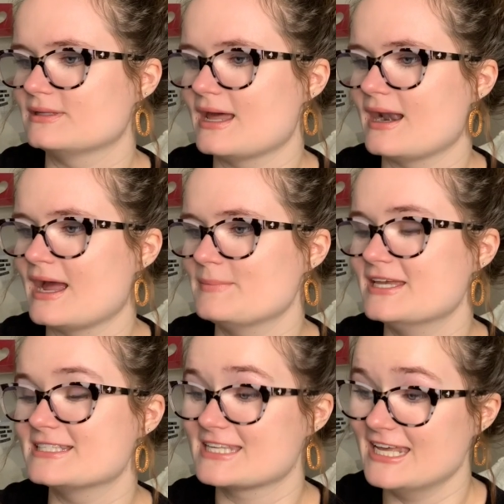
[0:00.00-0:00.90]
that I'm
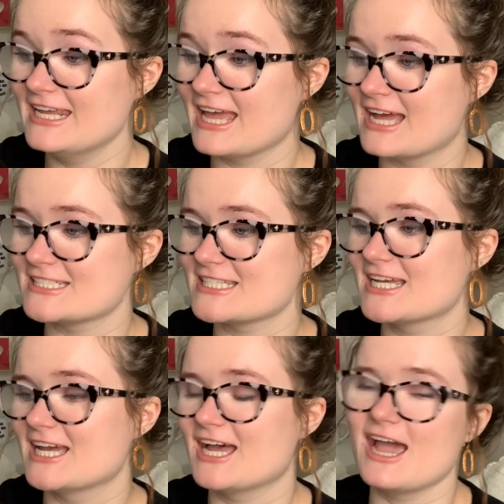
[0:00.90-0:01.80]
his kitty cat,
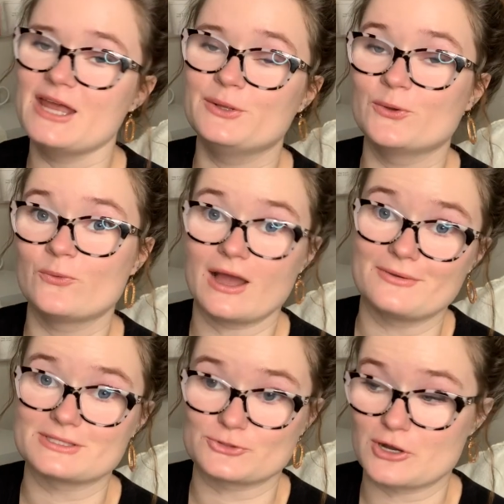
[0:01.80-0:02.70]
I knew I
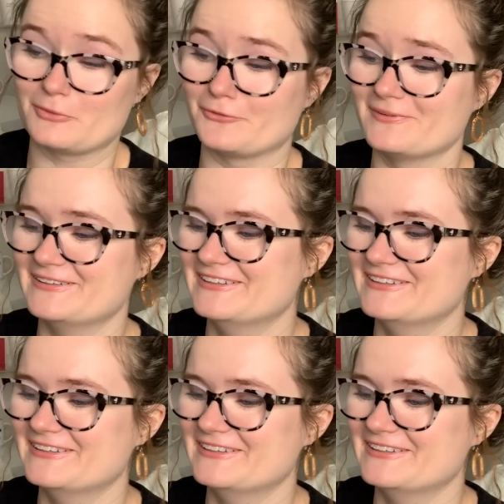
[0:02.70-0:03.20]
was in trouble.